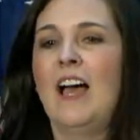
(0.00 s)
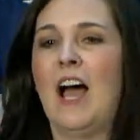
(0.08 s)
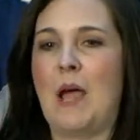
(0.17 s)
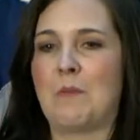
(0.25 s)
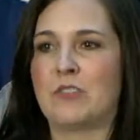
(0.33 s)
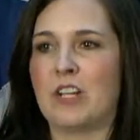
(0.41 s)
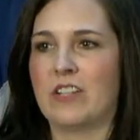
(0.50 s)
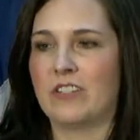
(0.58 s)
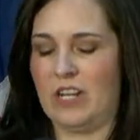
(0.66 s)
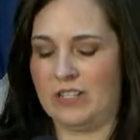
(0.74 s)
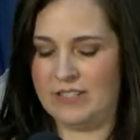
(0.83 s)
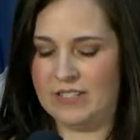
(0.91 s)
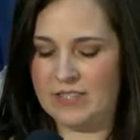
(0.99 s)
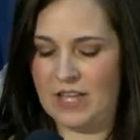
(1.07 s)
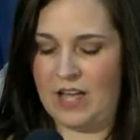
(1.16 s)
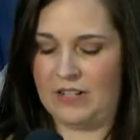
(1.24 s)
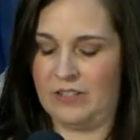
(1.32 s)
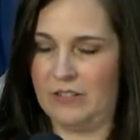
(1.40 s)
I'm Jen Judson, the
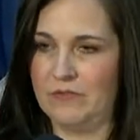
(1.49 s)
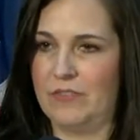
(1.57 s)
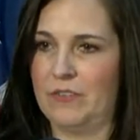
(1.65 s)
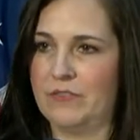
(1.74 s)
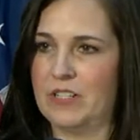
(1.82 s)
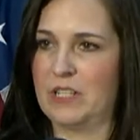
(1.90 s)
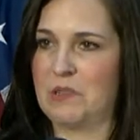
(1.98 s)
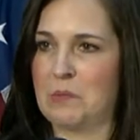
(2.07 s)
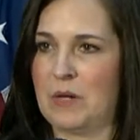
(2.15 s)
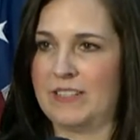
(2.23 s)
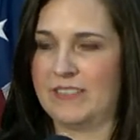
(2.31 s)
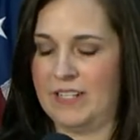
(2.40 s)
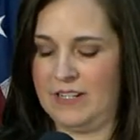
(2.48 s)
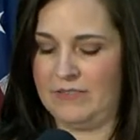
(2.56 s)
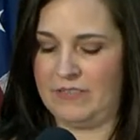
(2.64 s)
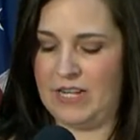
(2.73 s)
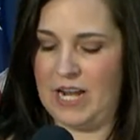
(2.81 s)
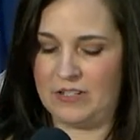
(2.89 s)
115th president
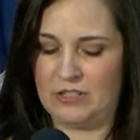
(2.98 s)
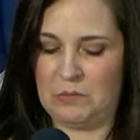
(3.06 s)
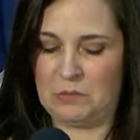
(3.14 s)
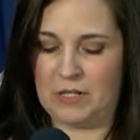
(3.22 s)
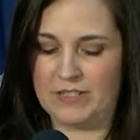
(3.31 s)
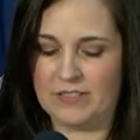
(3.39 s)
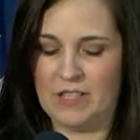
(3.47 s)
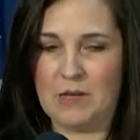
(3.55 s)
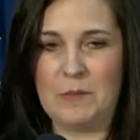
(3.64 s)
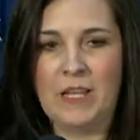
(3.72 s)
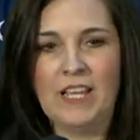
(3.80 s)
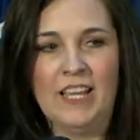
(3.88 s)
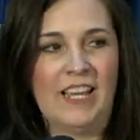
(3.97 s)
of the National Press Club